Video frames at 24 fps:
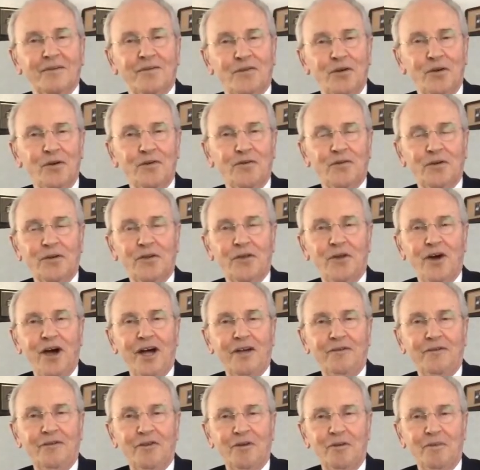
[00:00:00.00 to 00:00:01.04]
Food for
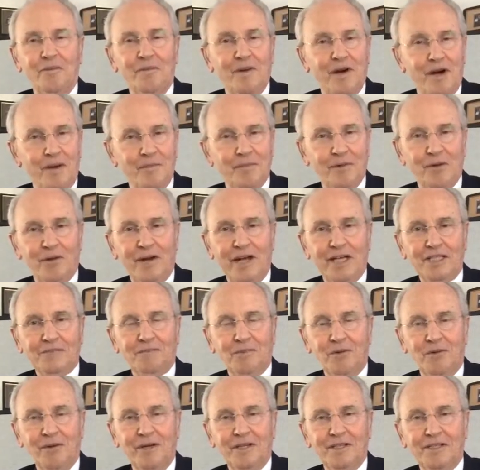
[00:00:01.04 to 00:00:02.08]
thought from Up Your
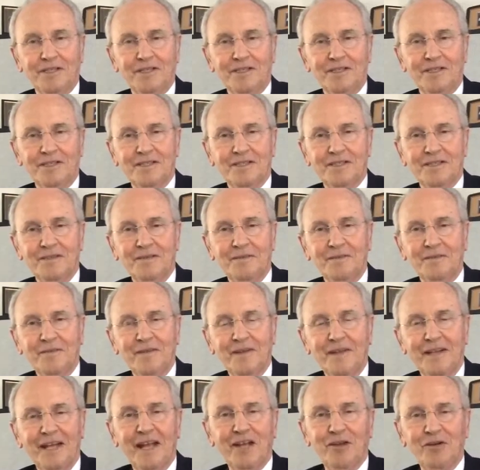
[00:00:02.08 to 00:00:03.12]
Aspirations.
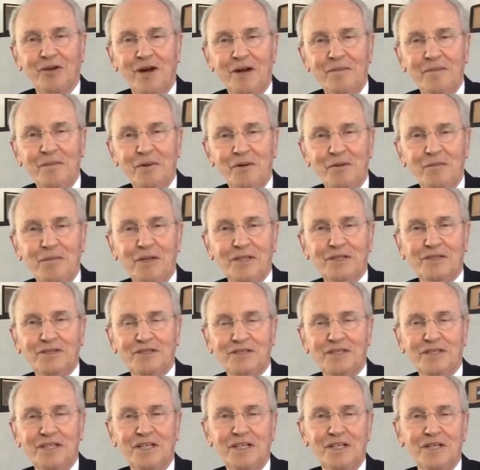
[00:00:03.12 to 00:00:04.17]
Hello, I'm Bill
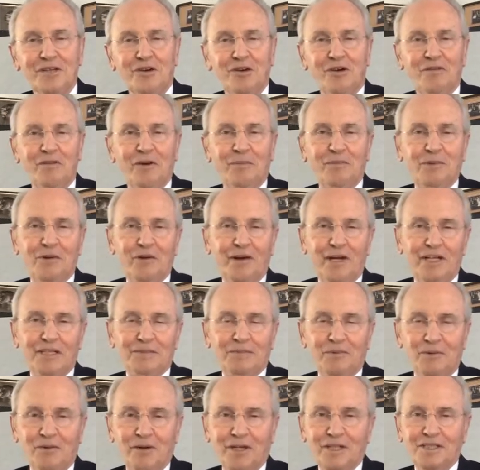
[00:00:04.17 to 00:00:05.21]
Mitchell, CEO of Up Your
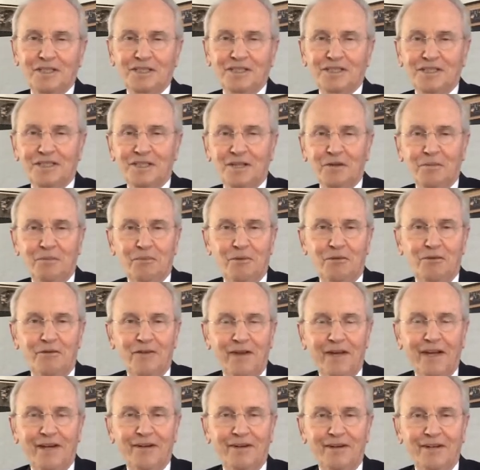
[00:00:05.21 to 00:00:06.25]
Aspirations, the
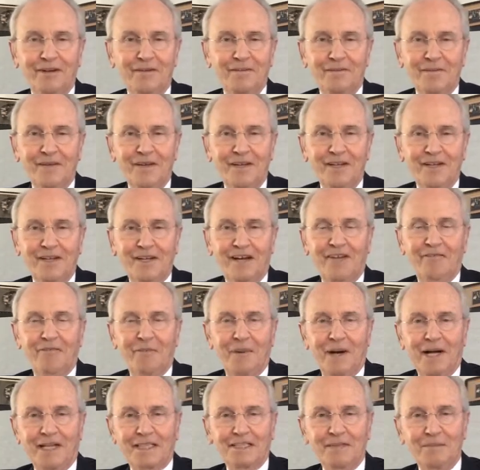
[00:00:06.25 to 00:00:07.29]
purveyor
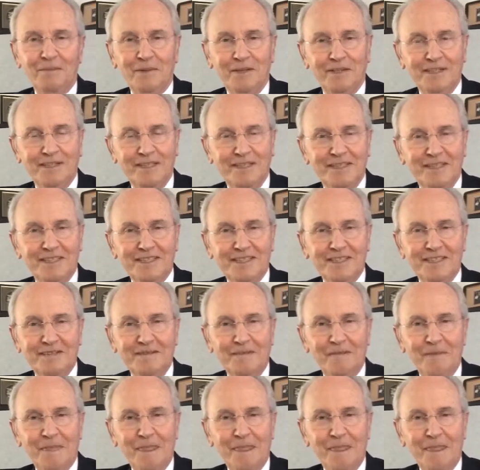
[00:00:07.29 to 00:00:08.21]
of possibilities.